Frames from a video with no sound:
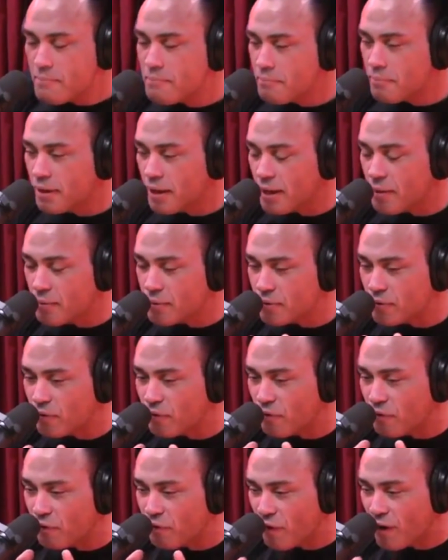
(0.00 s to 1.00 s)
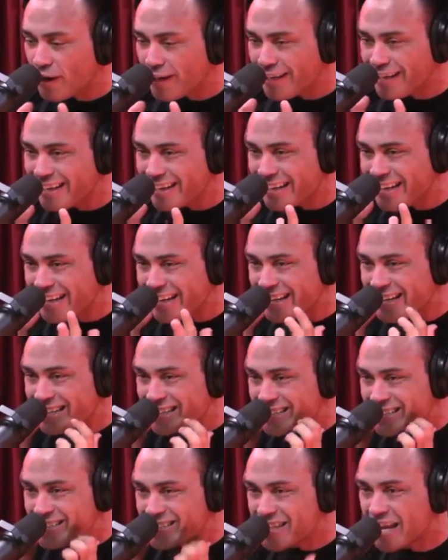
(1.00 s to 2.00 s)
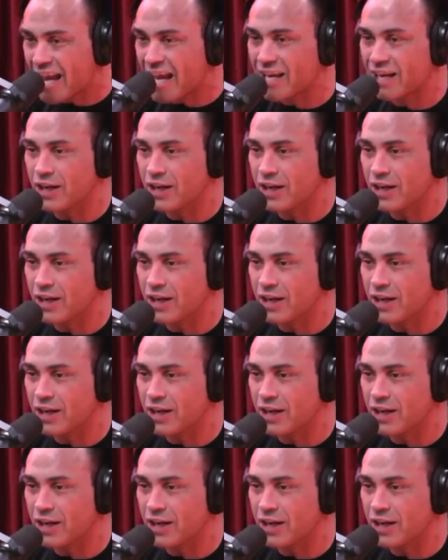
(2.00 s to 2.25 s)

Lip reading: it was fucking insanity.